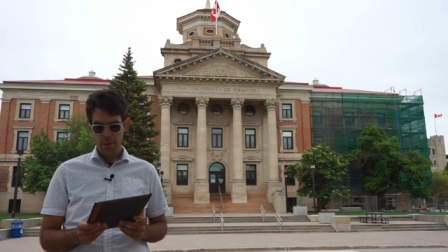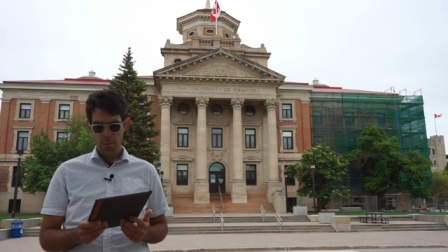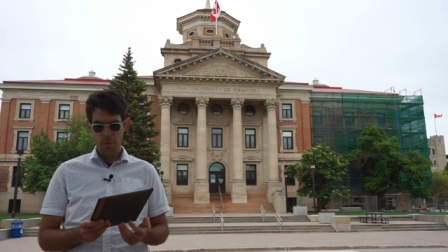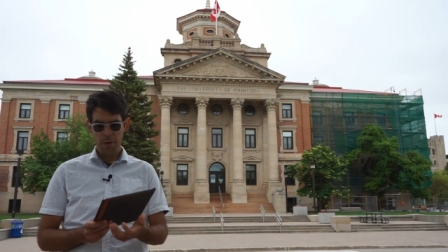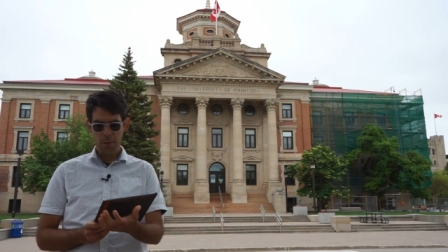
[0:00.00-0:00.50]

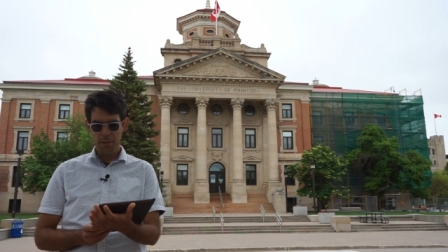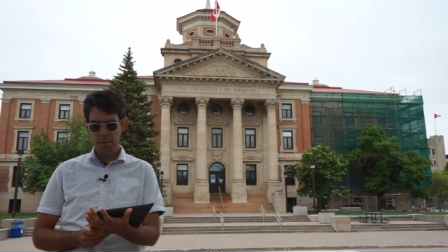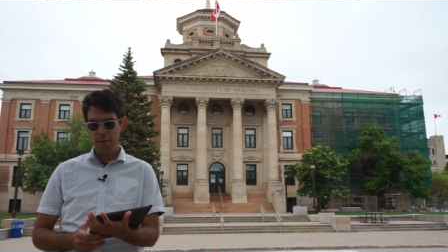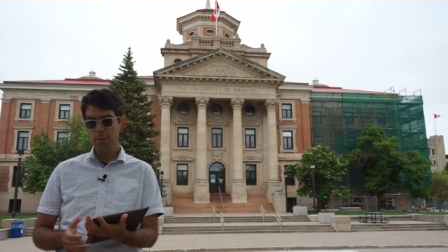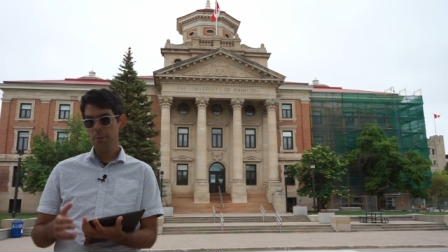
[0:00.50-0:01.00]
We're going
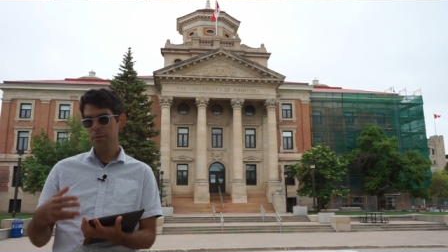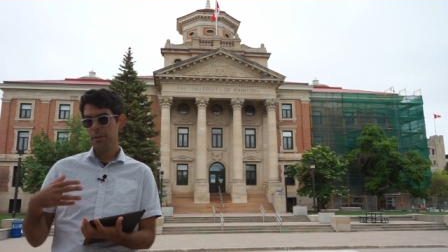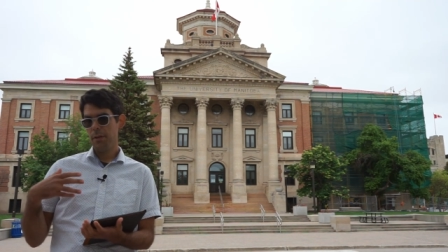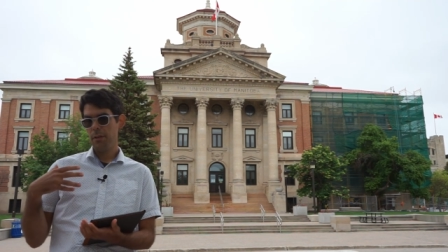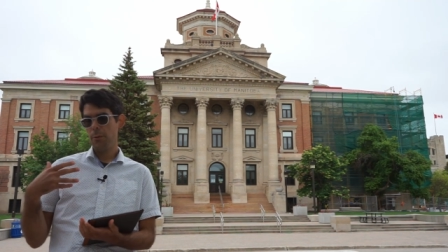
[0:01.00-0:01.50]
to use
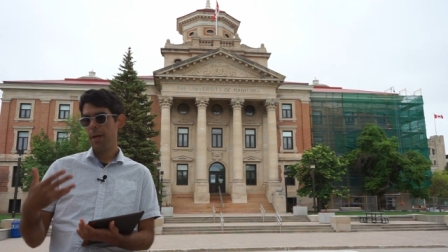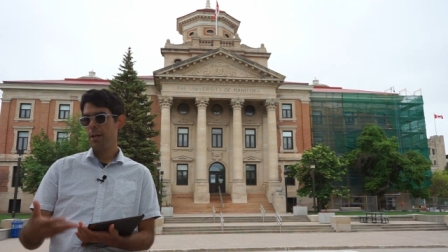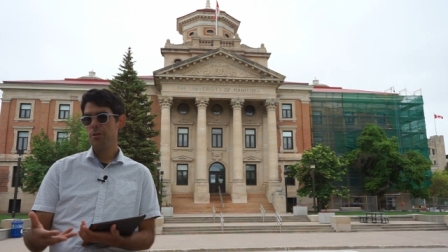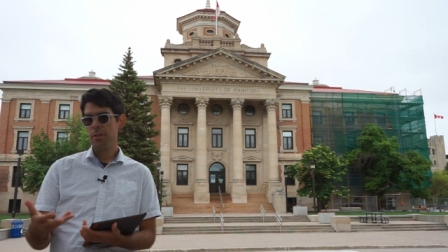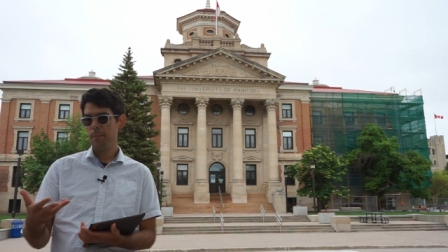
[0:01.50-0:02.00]
a
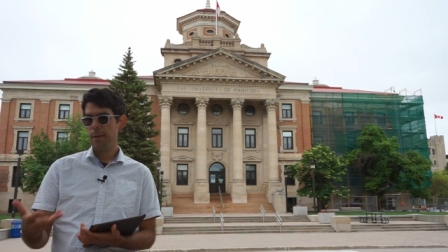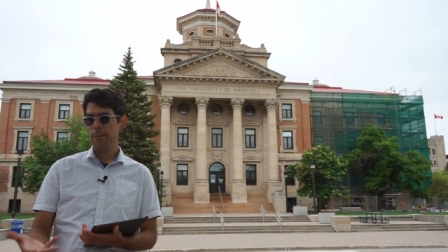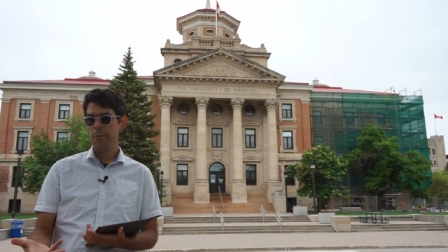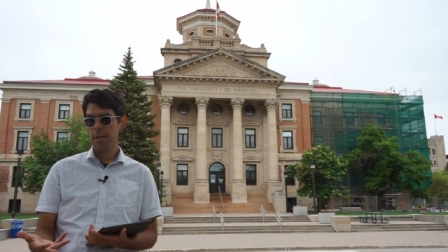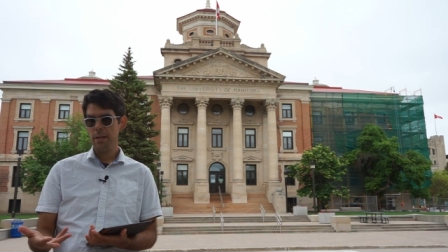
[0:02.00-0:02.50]
location in
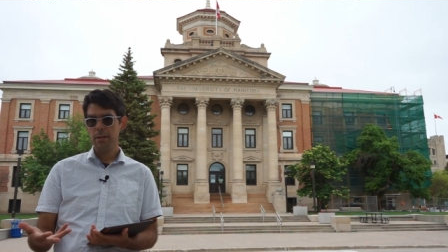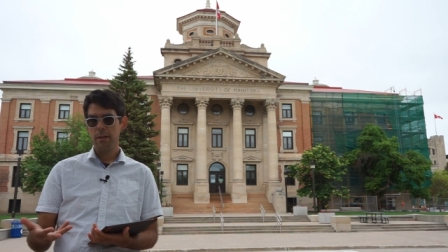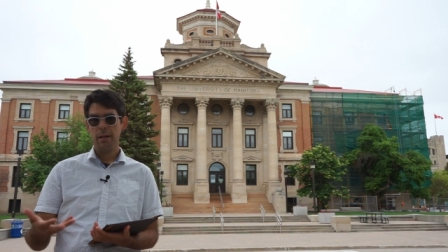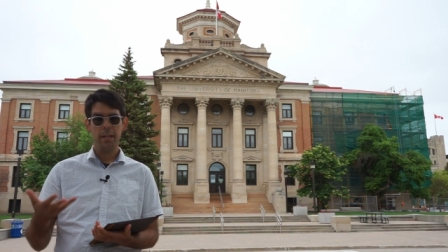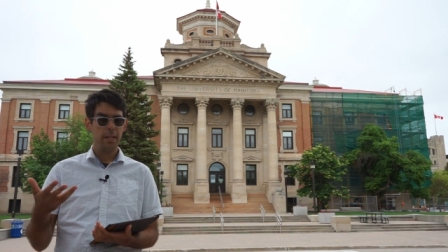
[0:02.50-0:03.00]
memory,
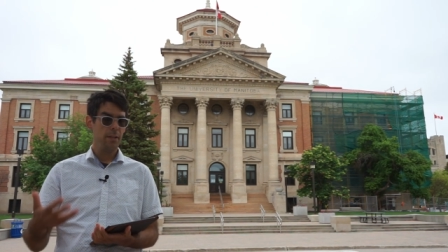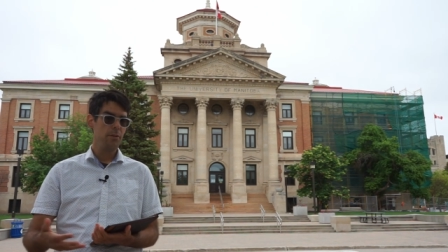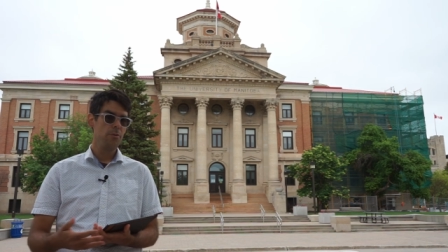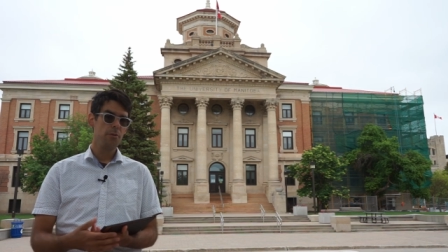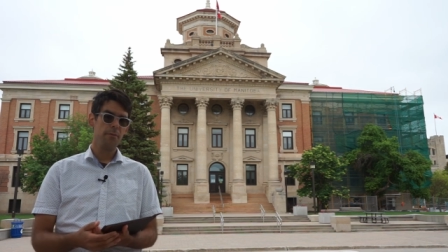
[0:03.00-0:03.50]
an
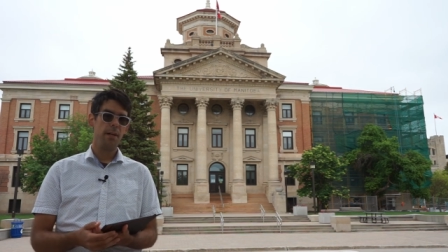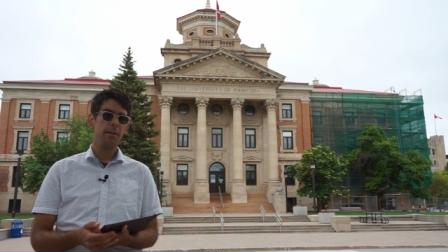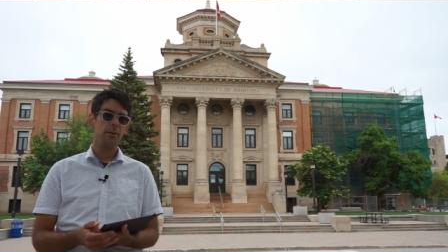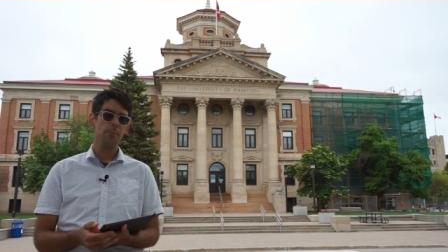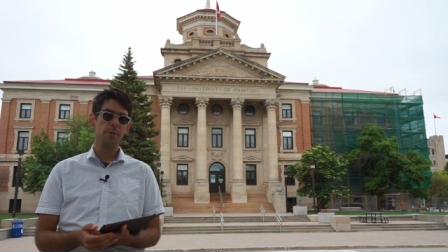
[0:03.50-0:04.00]
integer
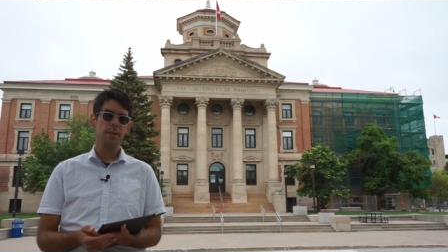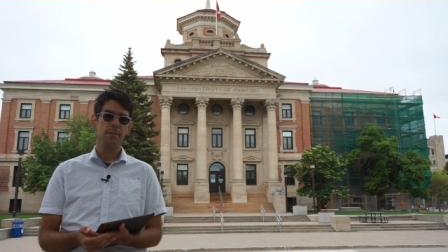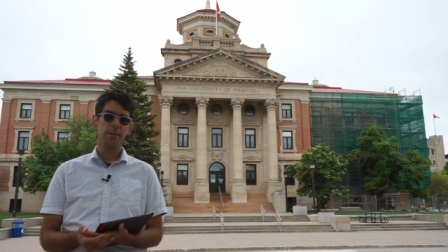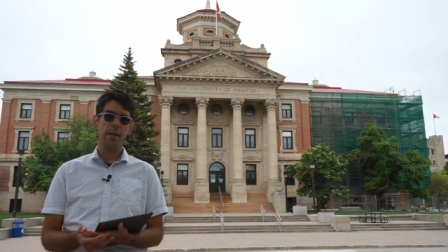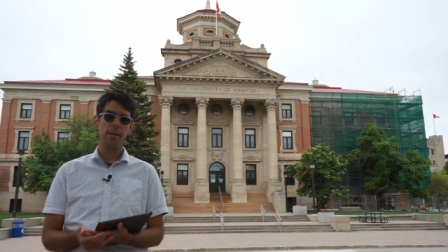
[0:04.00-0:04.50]
value that
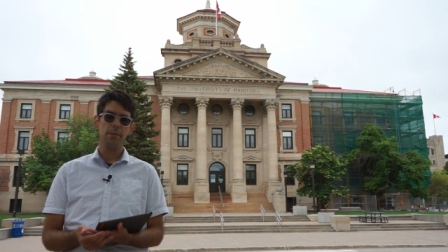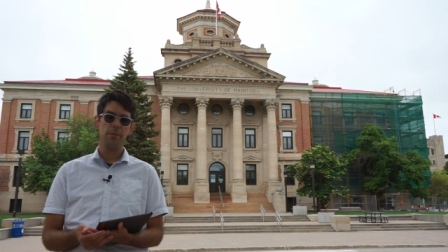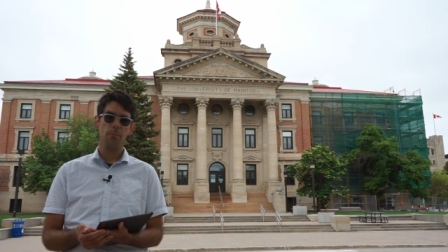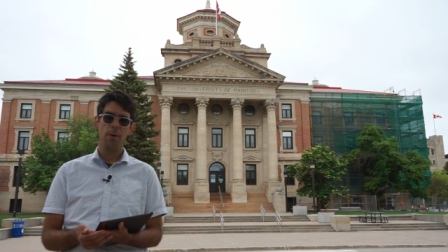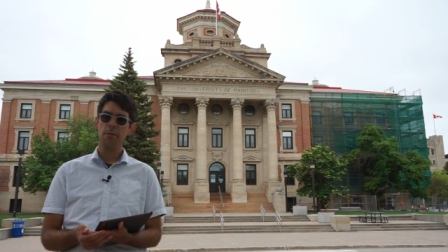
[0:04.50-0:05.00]

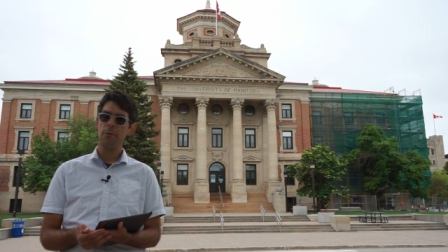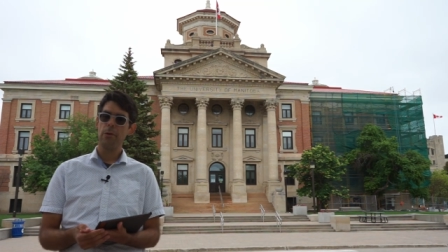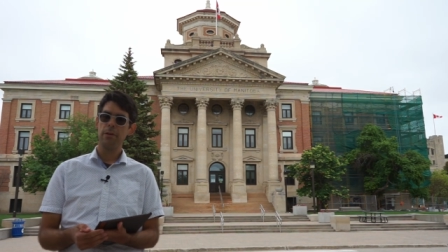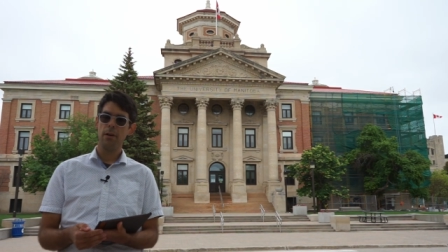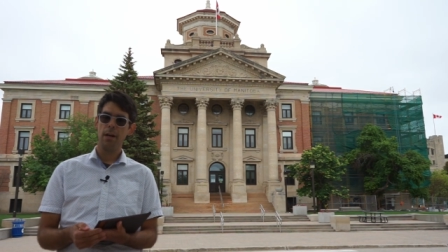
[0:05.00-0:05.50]
says whether
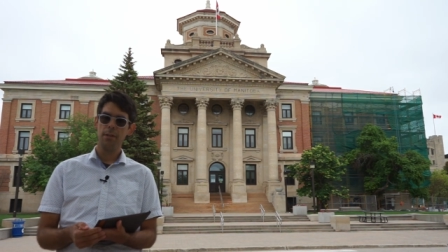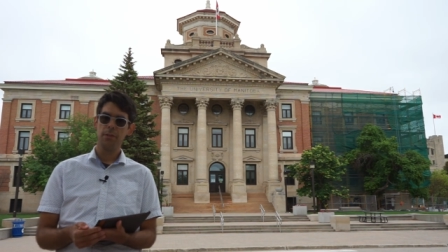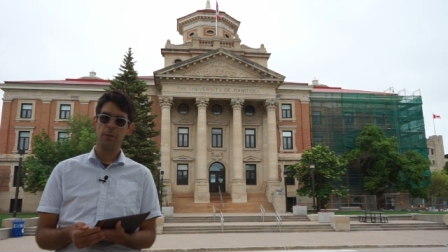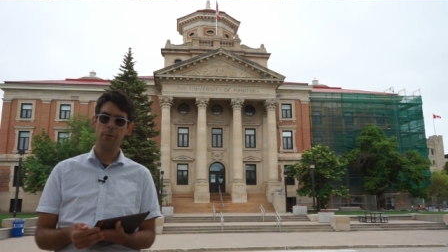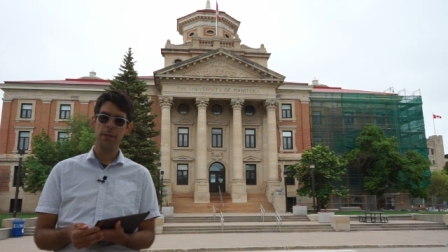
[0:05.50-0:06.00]
or not
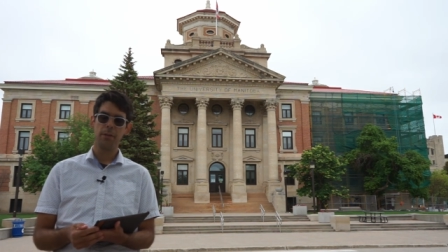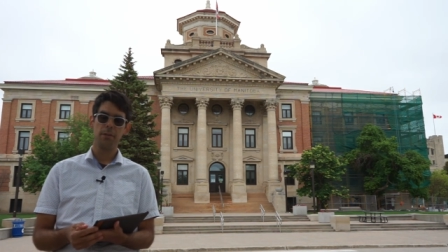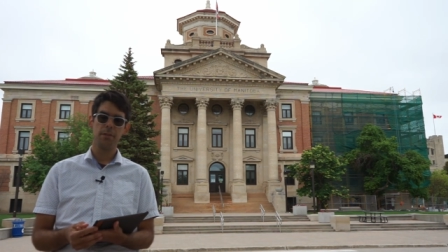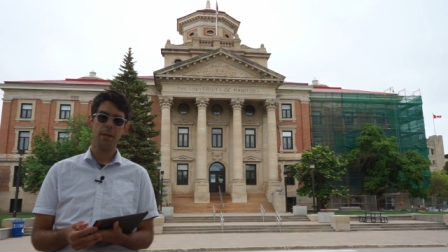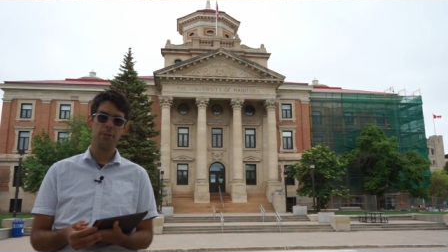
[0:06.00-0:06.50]
a
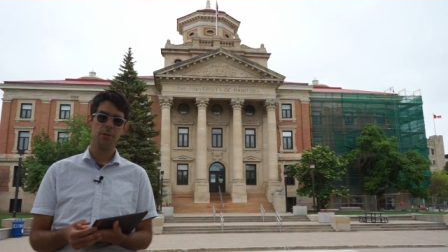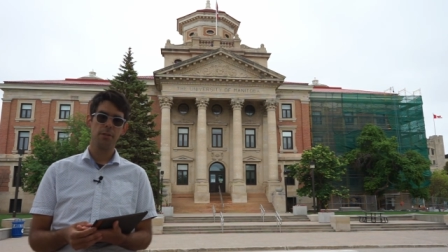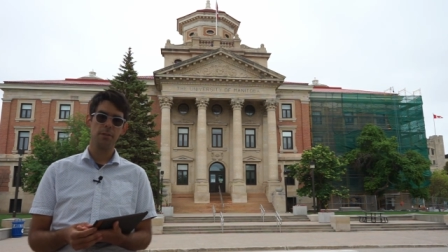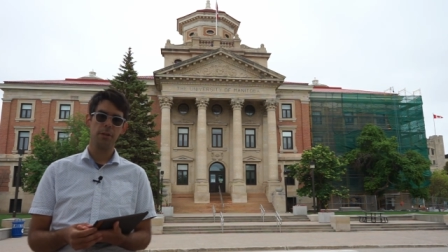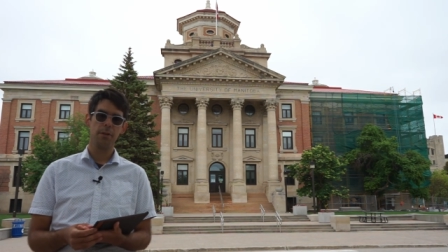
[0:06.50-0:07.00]
critical section
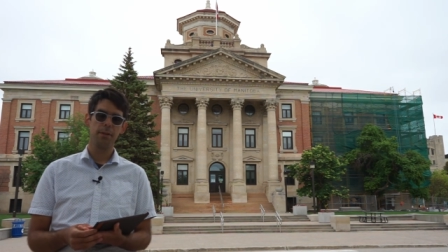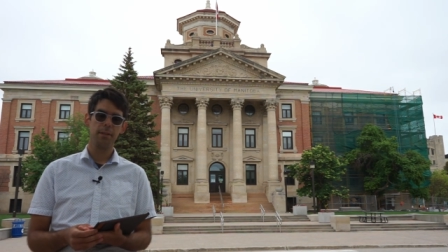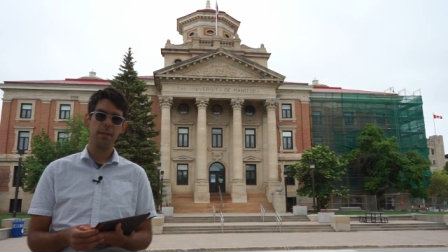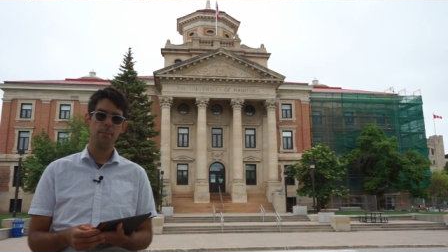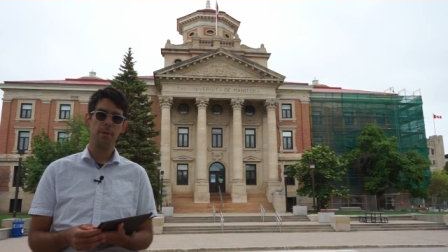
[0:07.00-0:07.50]
is
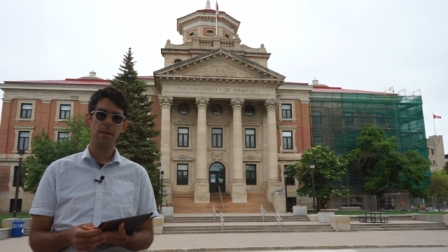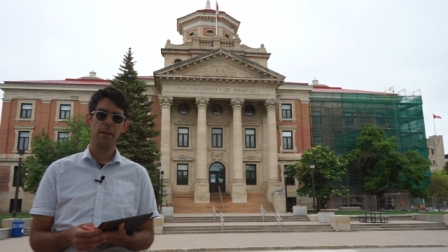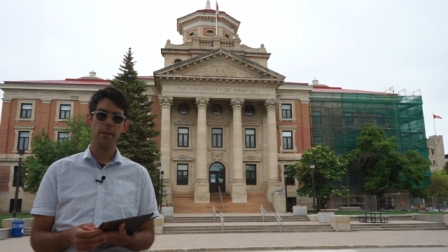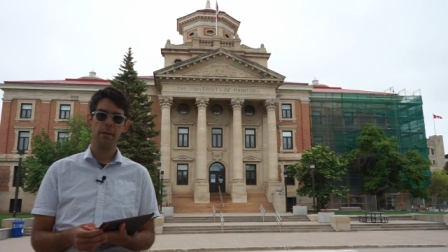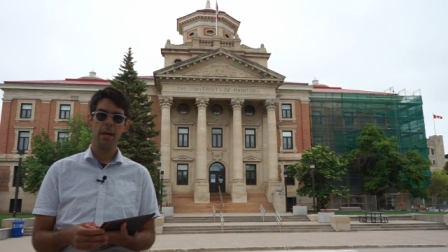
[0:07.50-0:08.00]
currently
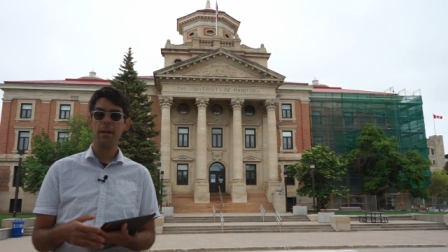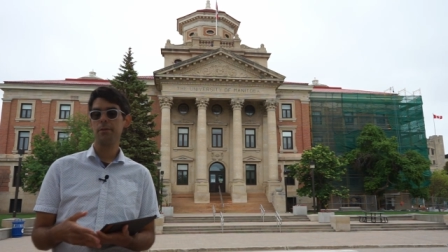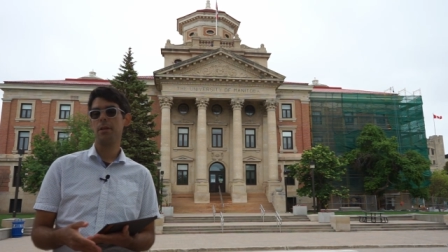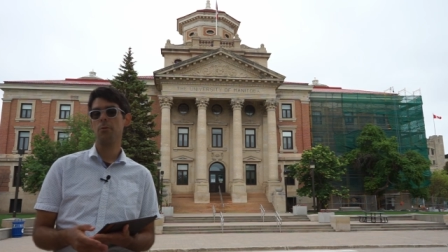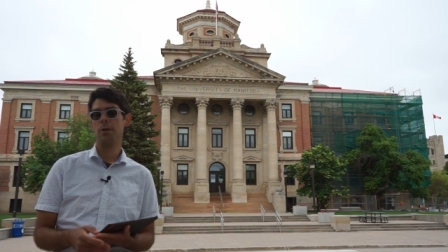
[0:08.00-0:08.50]
being
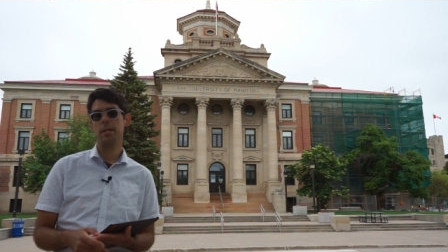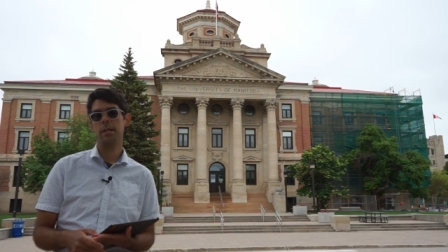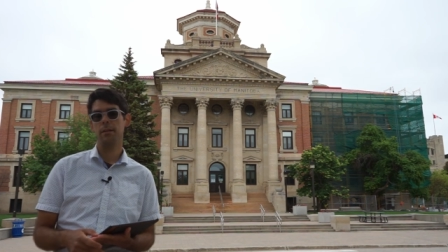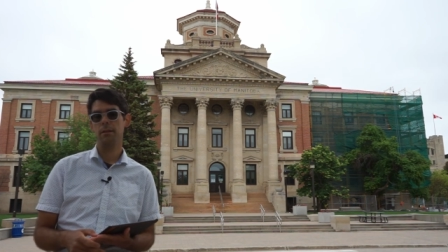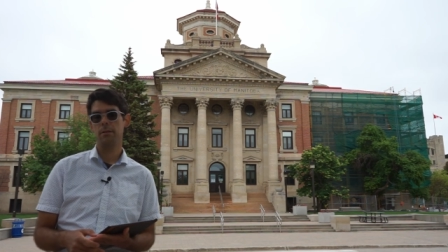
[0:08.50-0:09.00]
executed in.